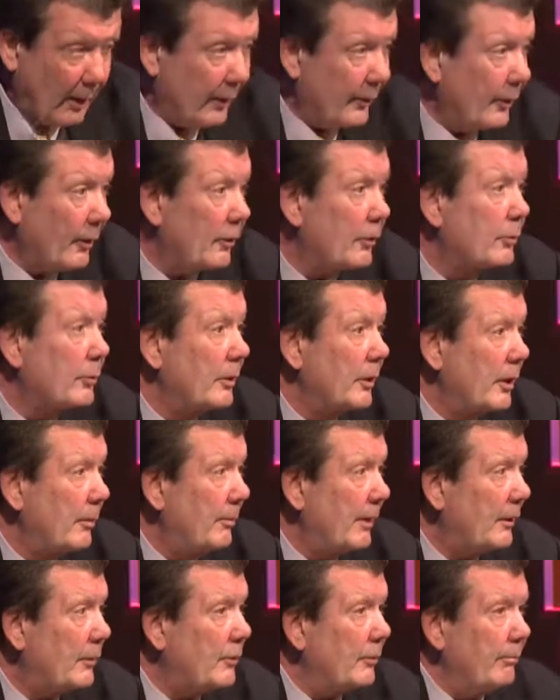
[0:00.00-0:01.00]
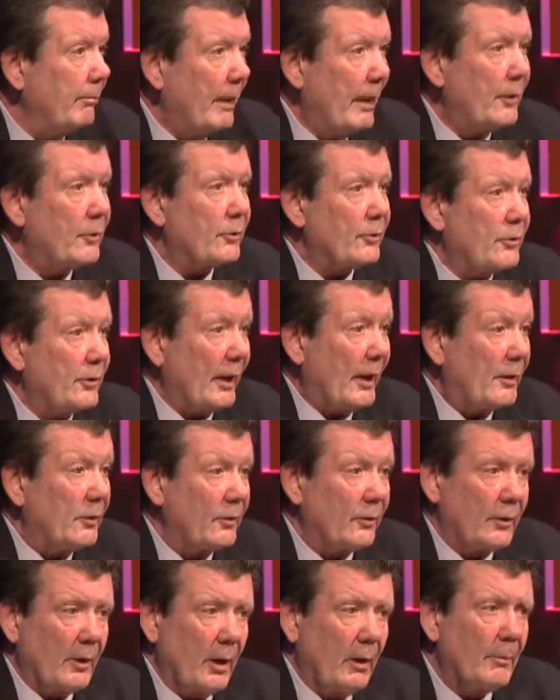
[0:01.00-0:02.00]
there's really been some major
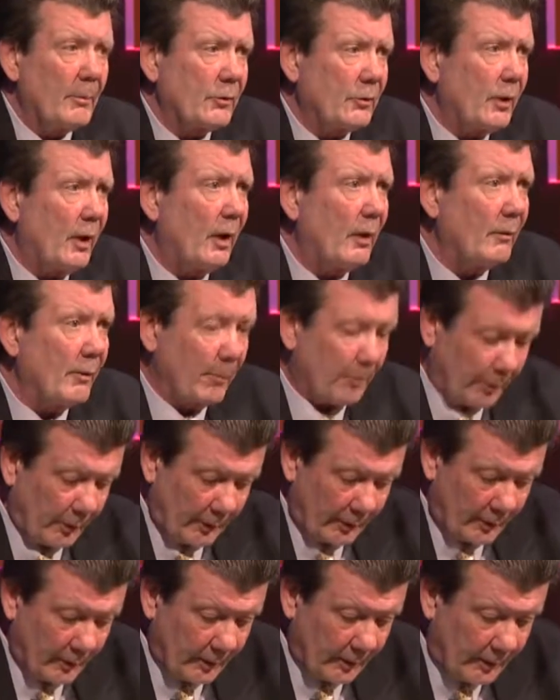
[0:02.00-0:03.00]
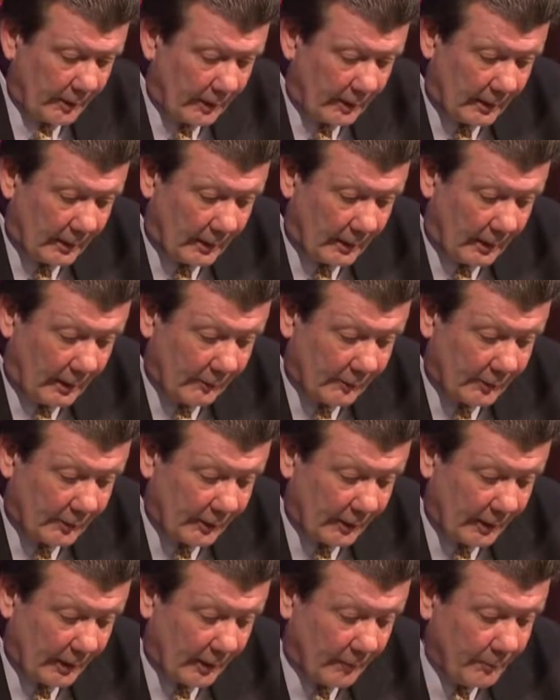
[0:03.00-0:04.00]
changes, and almost all of it pretty good. I have to
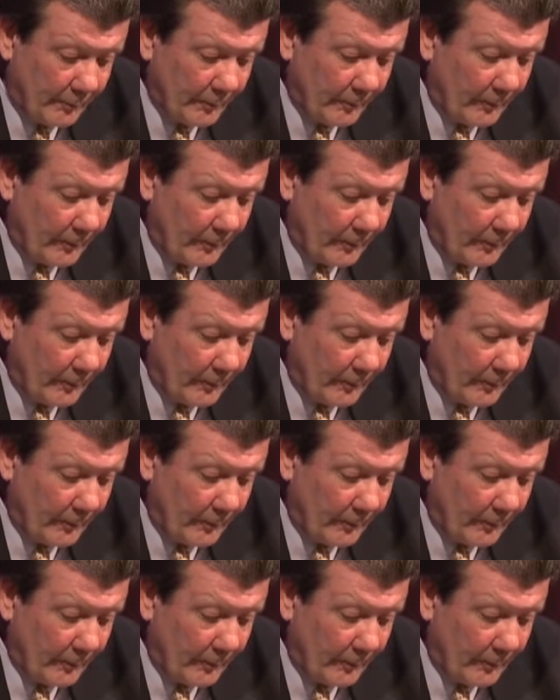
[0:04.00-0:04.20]
tell you